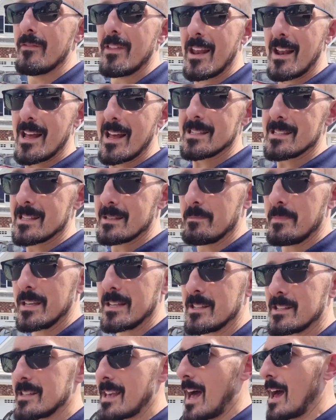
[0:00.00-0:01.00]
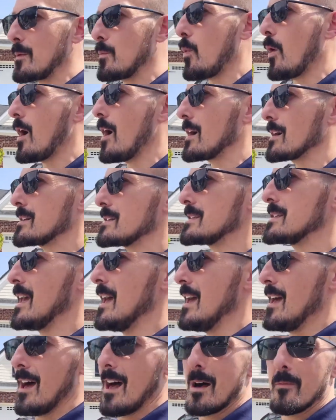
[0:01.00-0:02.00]
that it has the big sidewalks.
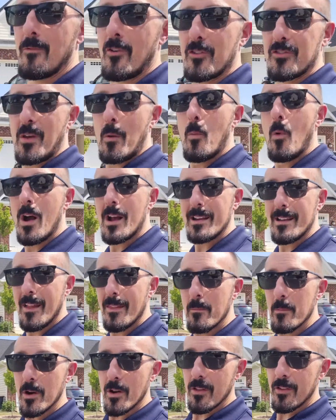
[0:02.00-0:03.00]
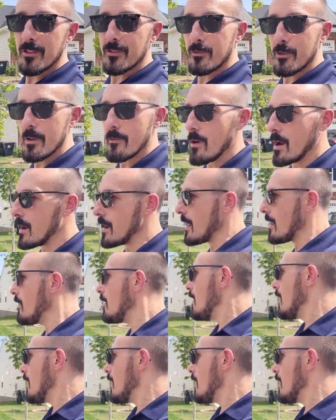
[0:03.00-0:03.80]
Of course, I'm walking down the middle of the street right now,